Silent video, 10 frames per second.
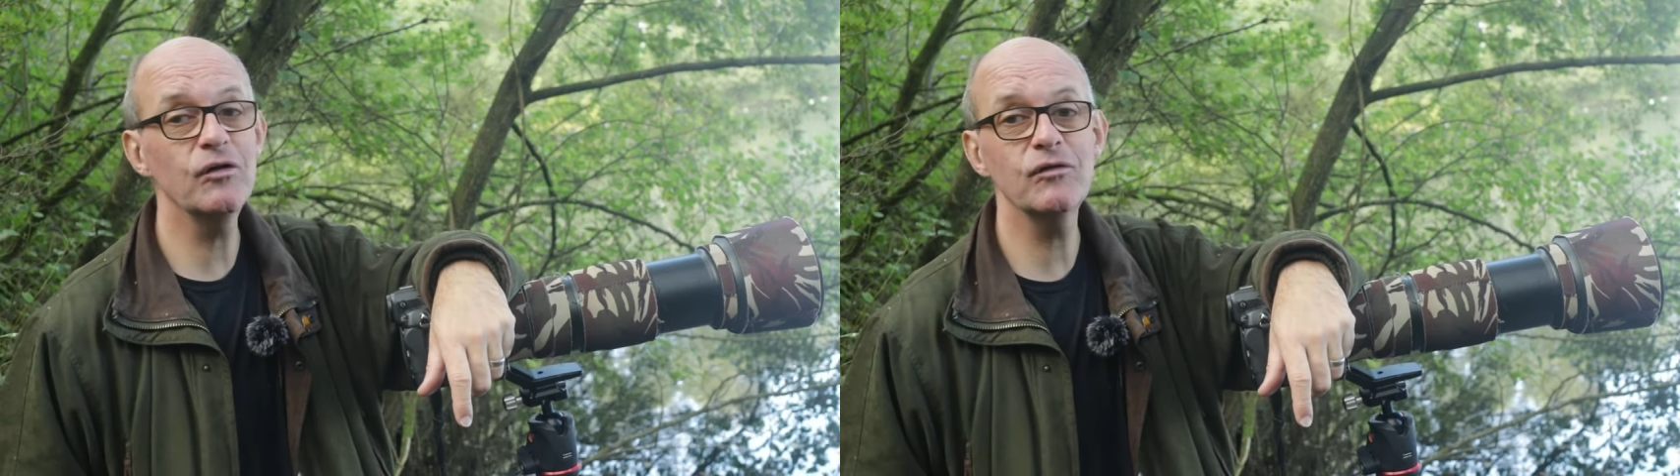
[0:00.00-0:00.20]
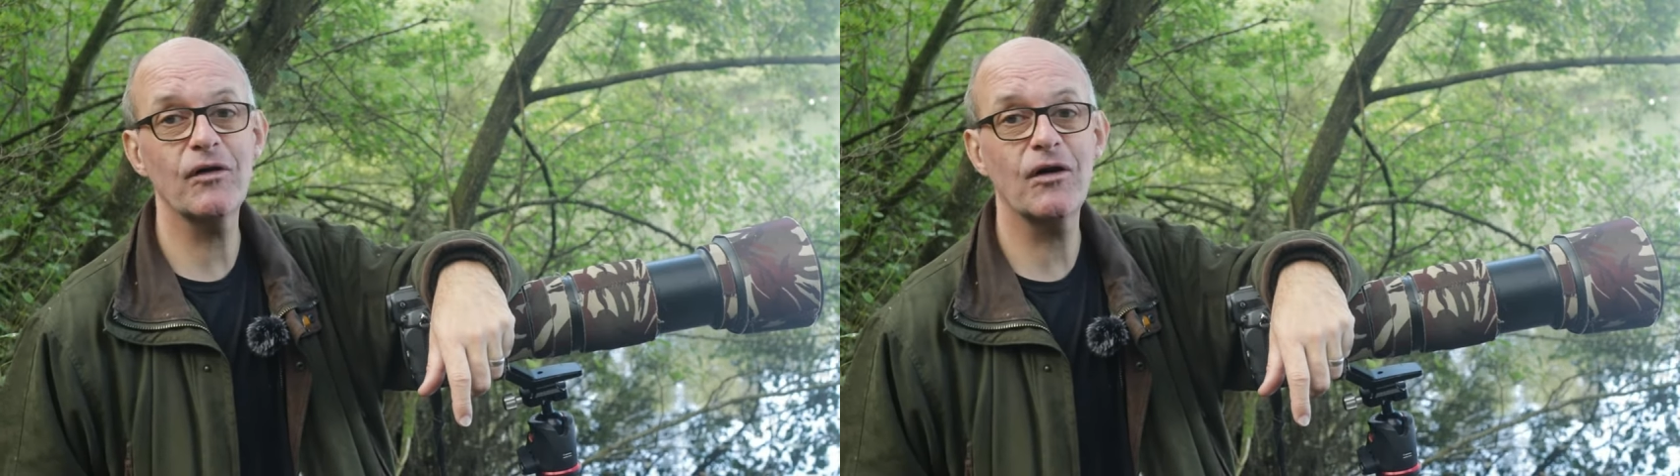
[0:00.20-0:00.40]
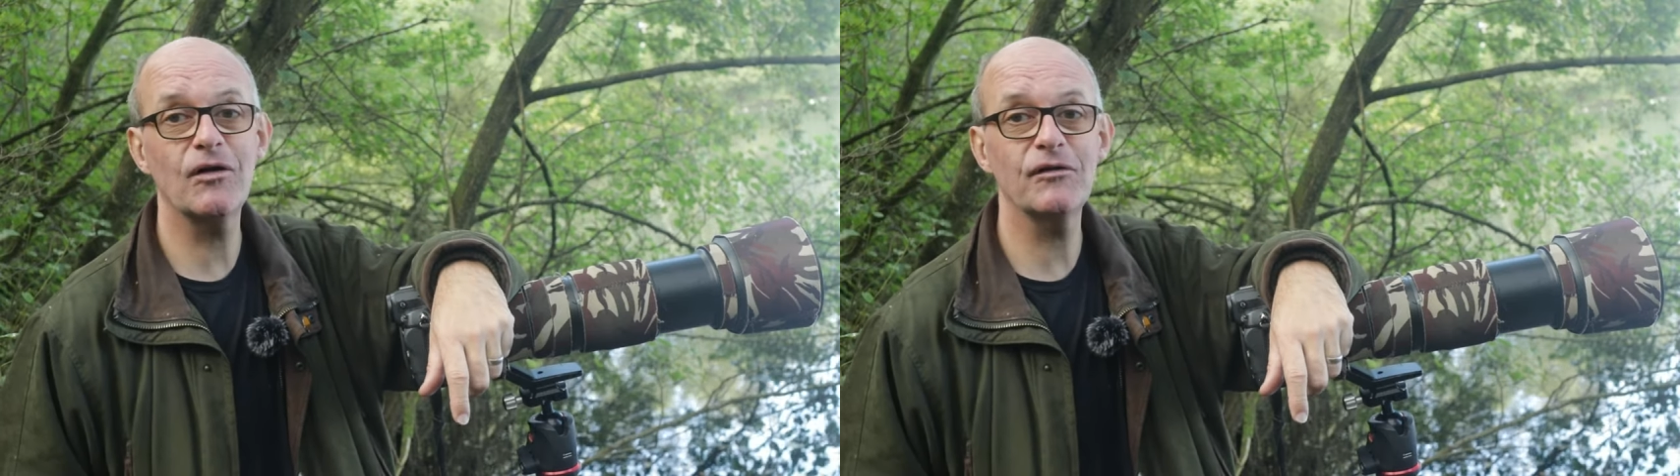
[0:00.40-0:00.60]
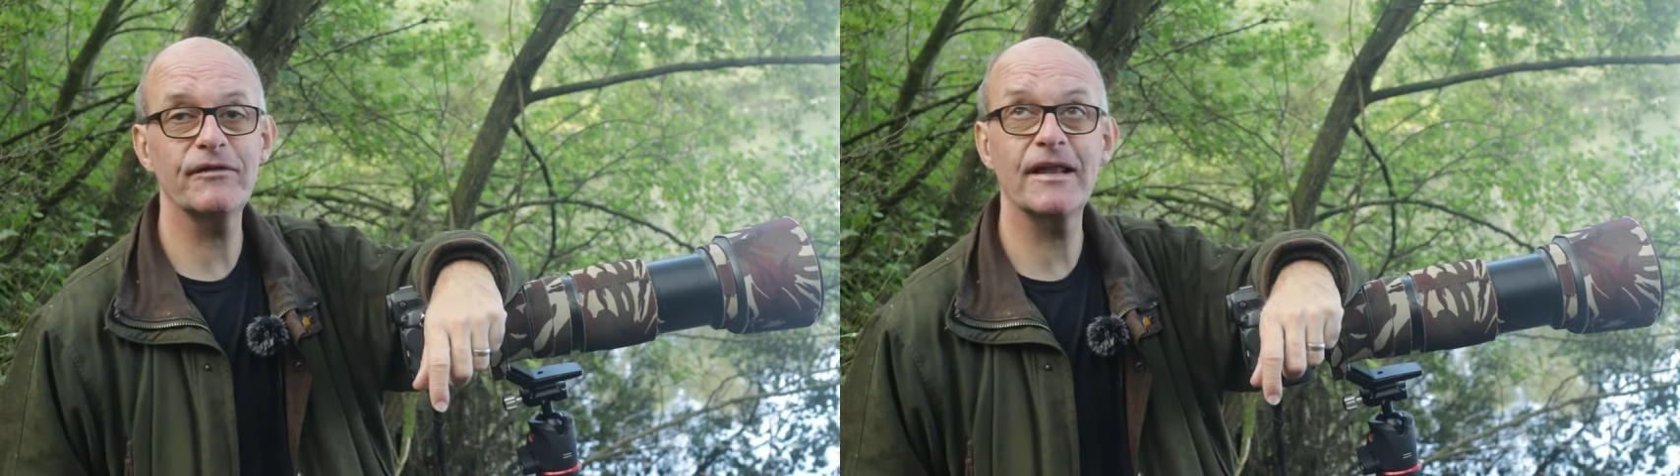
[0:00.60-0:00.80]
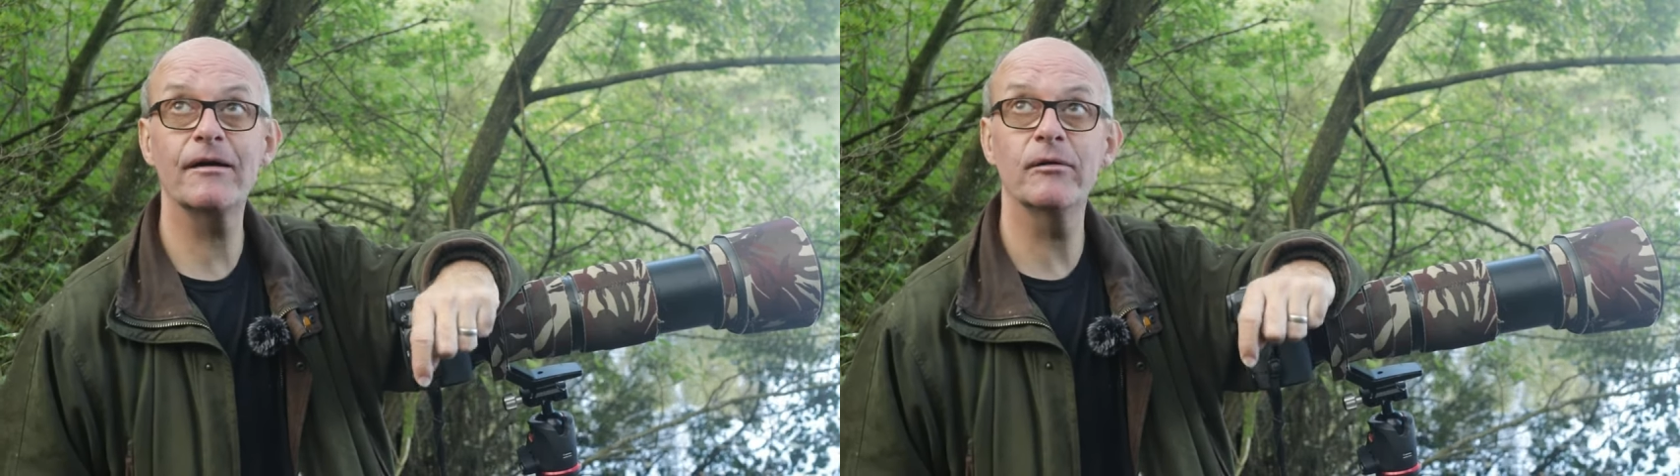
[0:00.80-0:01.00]
over
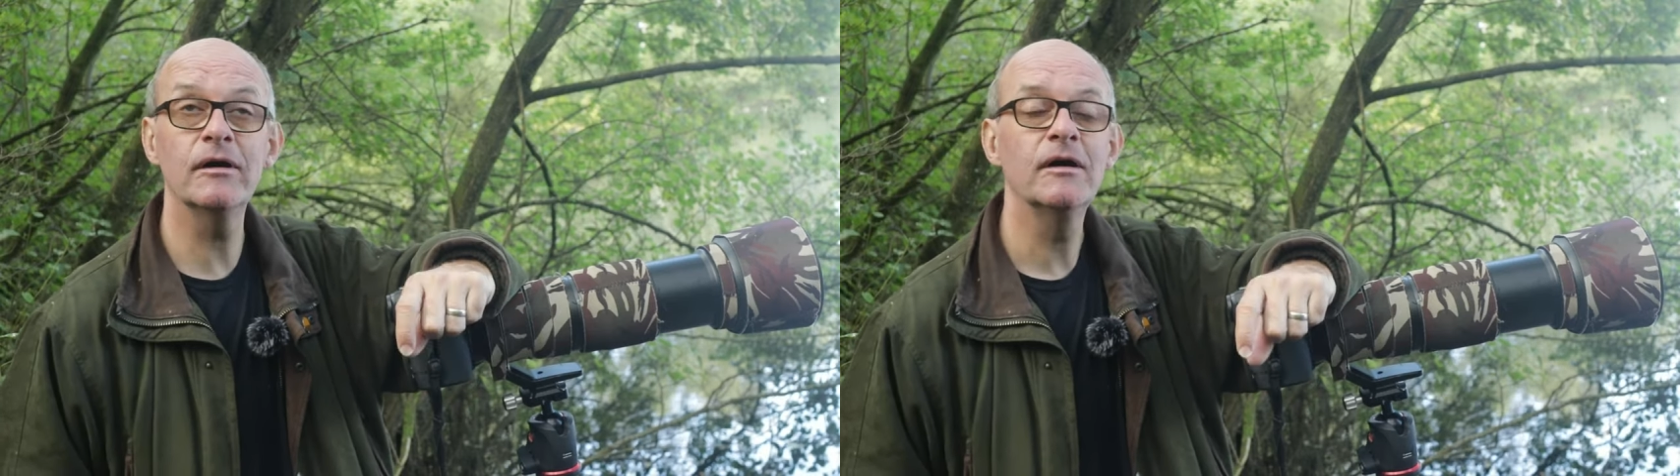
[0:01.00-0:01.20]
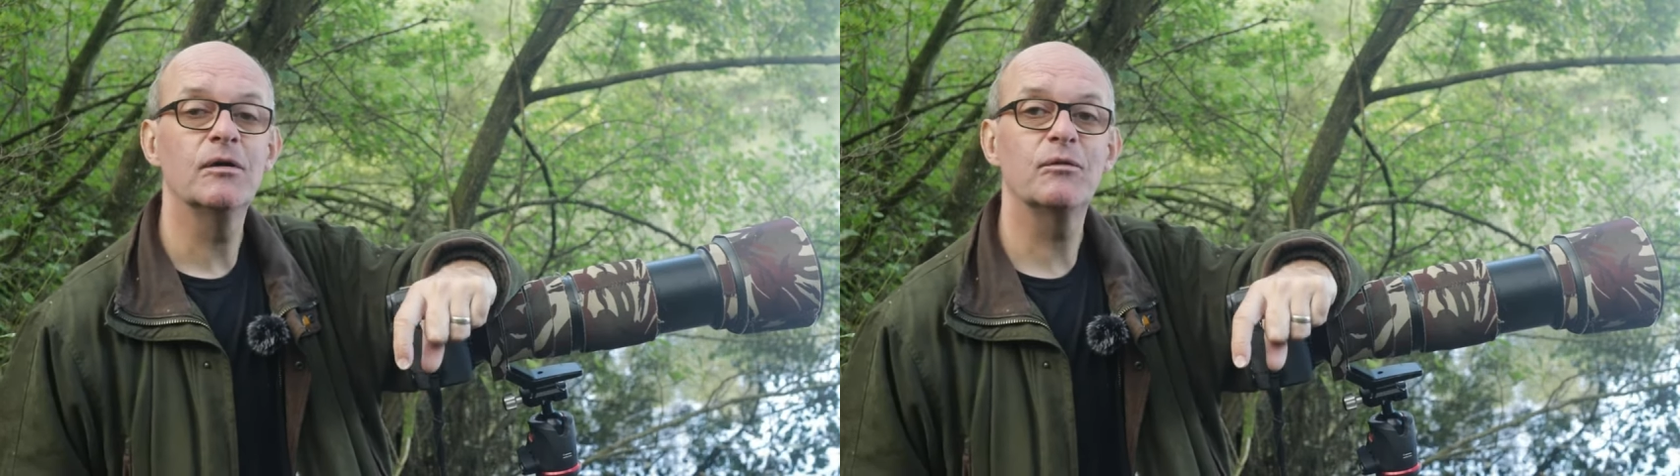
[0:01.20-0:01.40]
half an hour.